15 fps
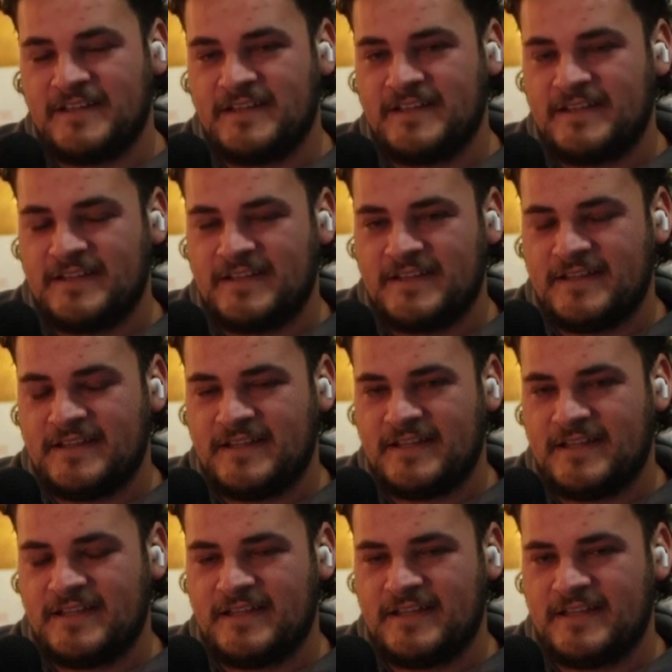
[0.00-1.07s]

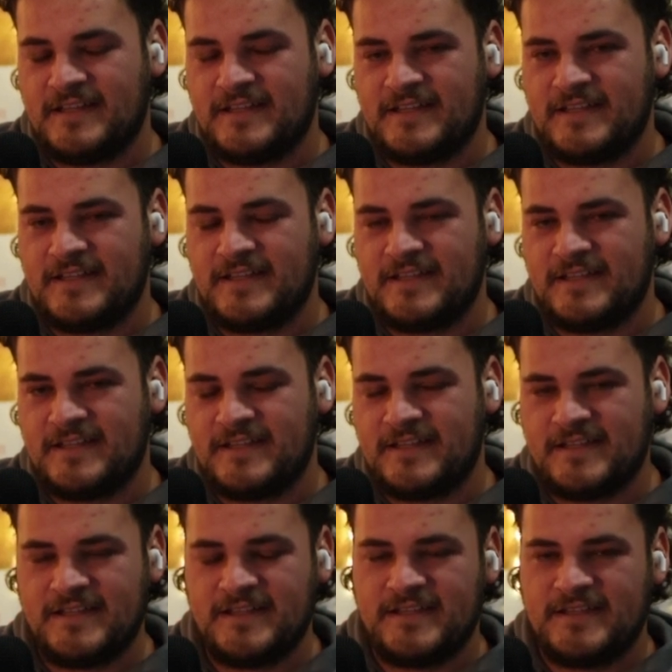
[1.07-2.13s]

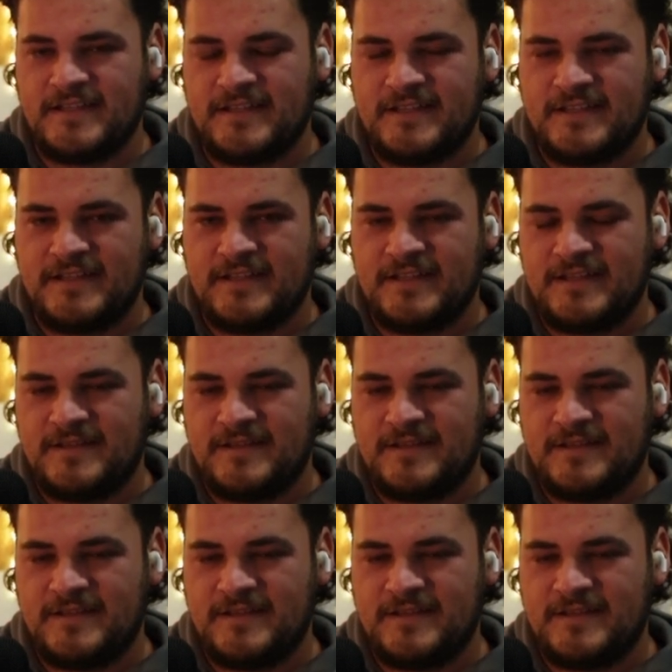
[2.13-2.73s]
(not speaking)